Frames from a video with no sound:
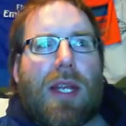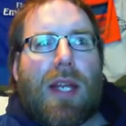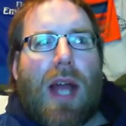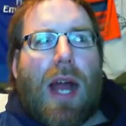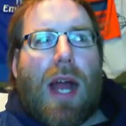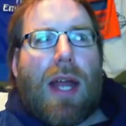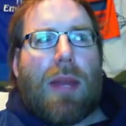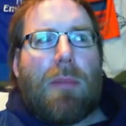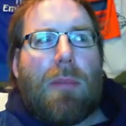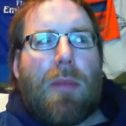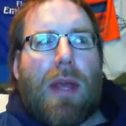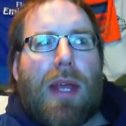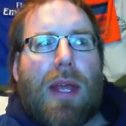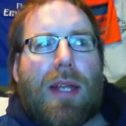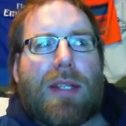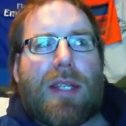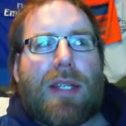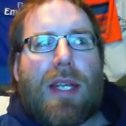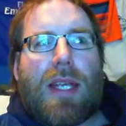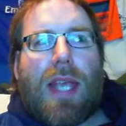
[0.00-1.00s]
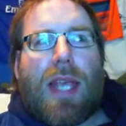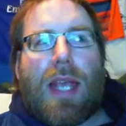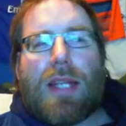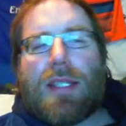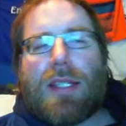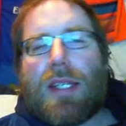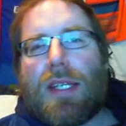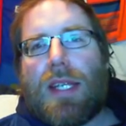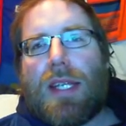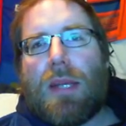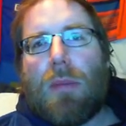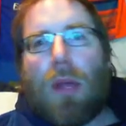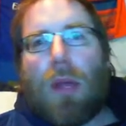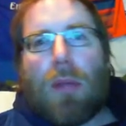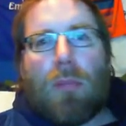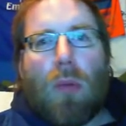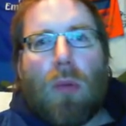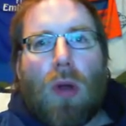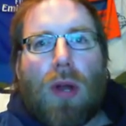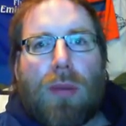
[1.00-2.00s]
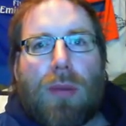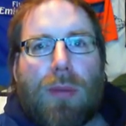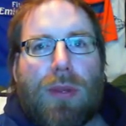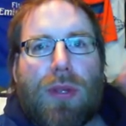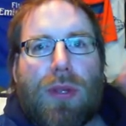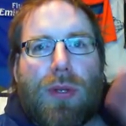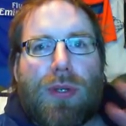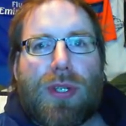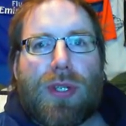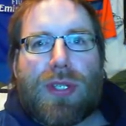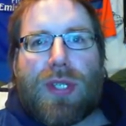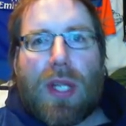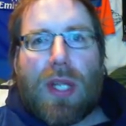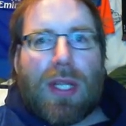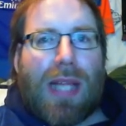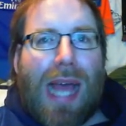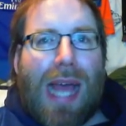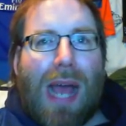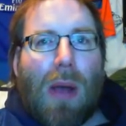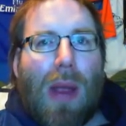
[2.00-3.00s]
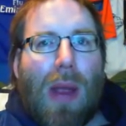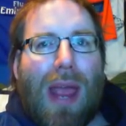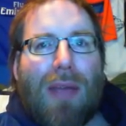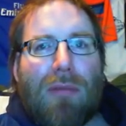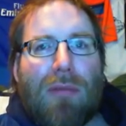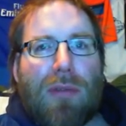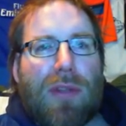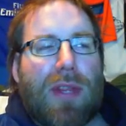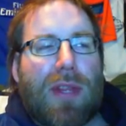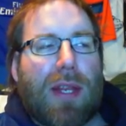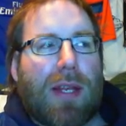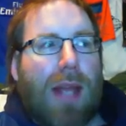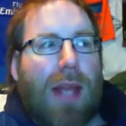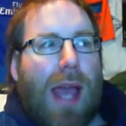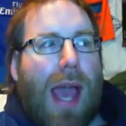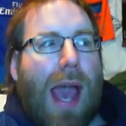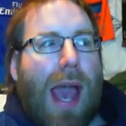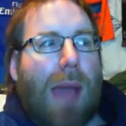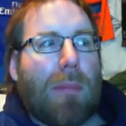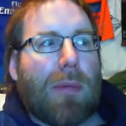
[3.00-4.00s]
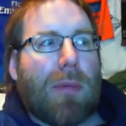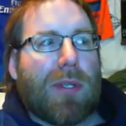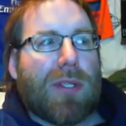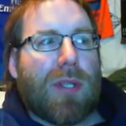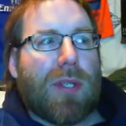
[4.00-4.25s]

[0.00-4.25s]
ninety minutes against a team like Bournemouth who just allow everything to happen.